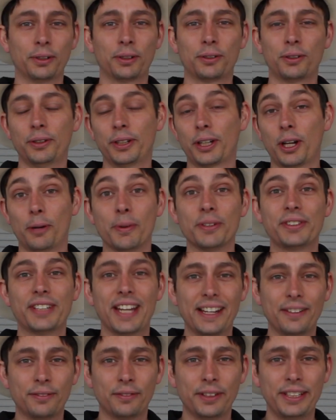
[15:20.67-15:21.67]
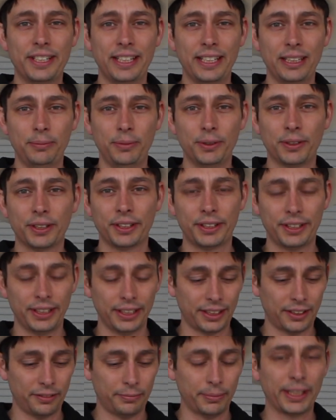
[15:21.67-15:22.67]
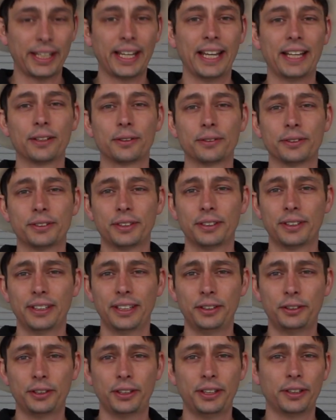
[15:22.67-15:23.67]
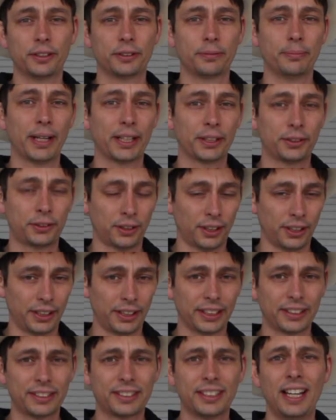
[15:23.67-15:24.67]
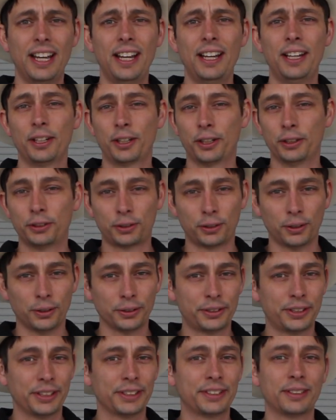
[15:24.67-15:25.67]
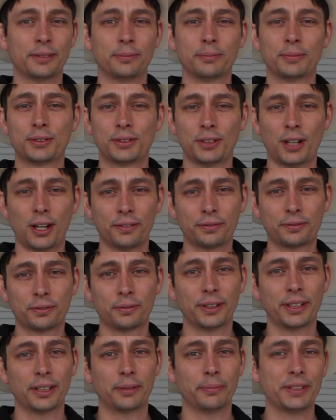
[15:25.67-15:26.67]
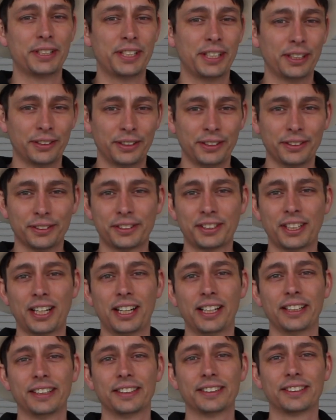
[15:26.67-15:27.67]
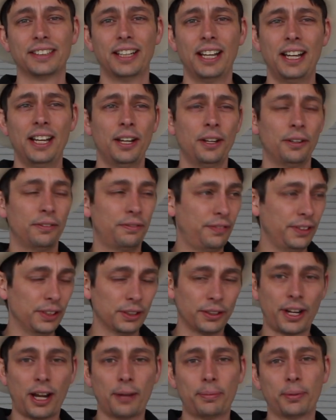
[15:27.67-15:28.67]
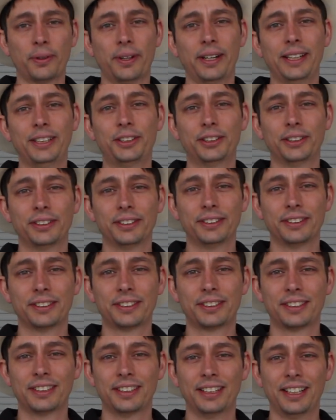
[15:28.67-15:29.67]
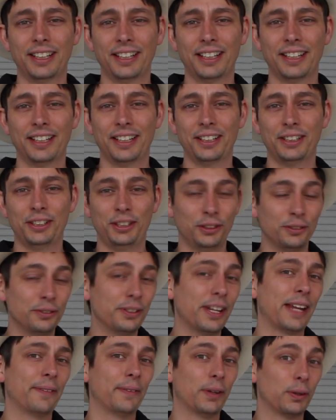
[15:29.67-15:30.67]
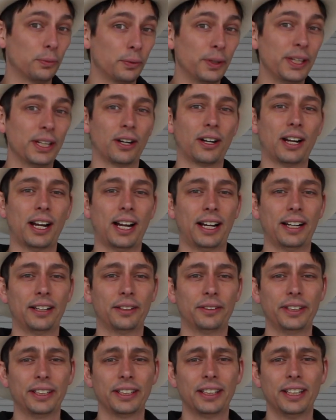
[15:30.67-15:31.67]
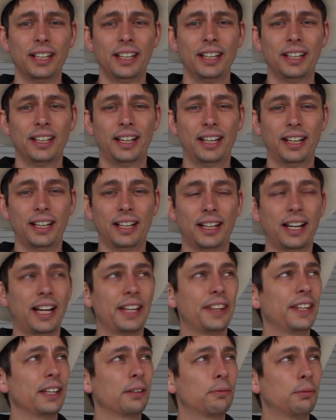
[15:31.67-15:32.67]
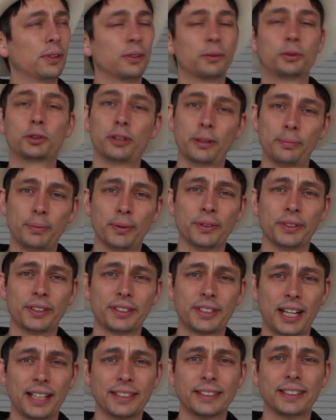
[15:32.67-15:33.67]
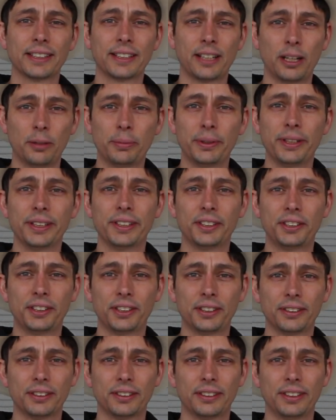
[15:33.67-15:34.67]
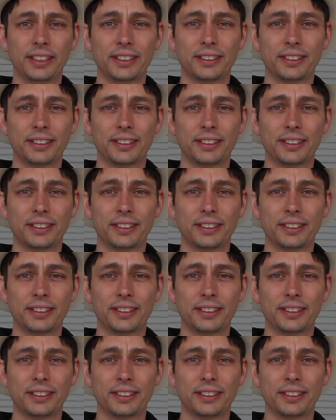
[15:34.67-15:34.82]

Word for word: We're growing almost every team you can think of, mechanical engineers, mechatronics, control systems, software, material science, field operations, uh, you name it, we are hiring uh, I think we'll triple the size of the company this year.